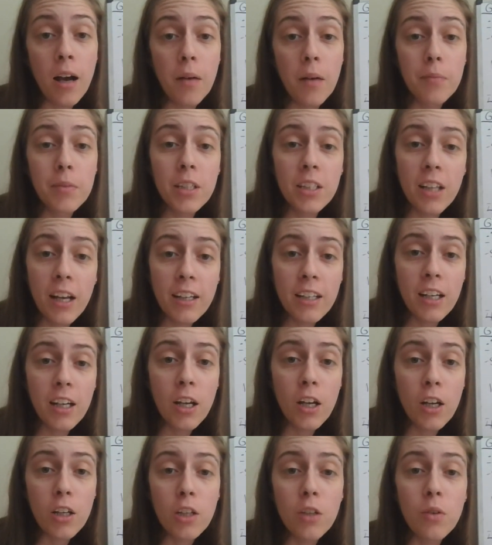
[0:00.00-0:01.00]
Good luck.
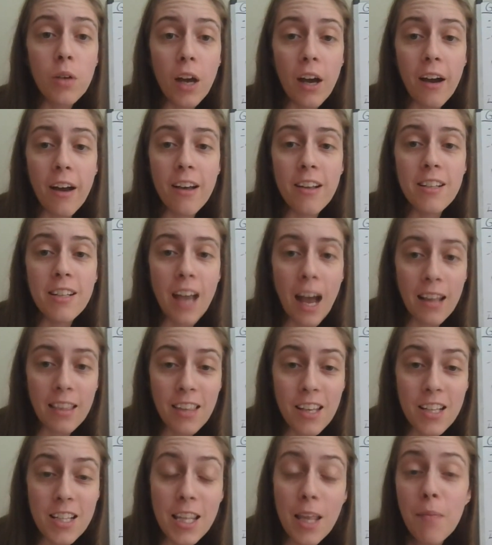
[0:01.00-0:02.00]
You guys got
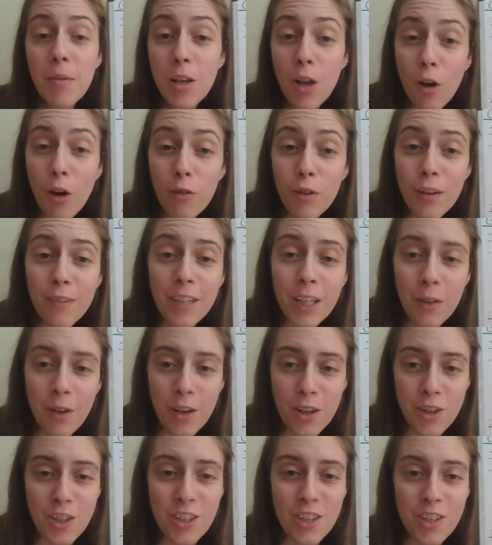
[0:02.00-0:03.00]
this. Let me know if you have any
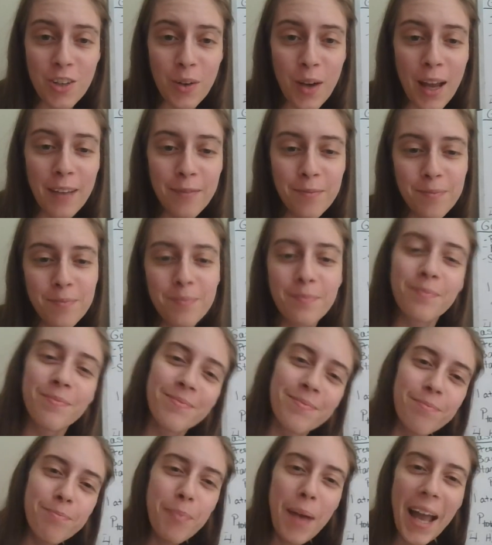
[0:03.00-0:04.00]
questions, okay?
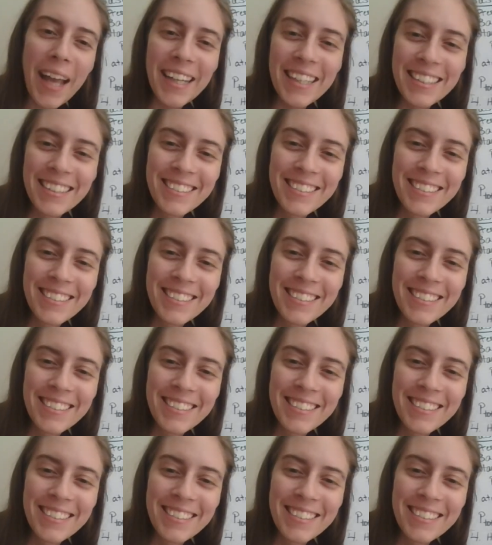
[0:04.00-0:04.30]
Bye.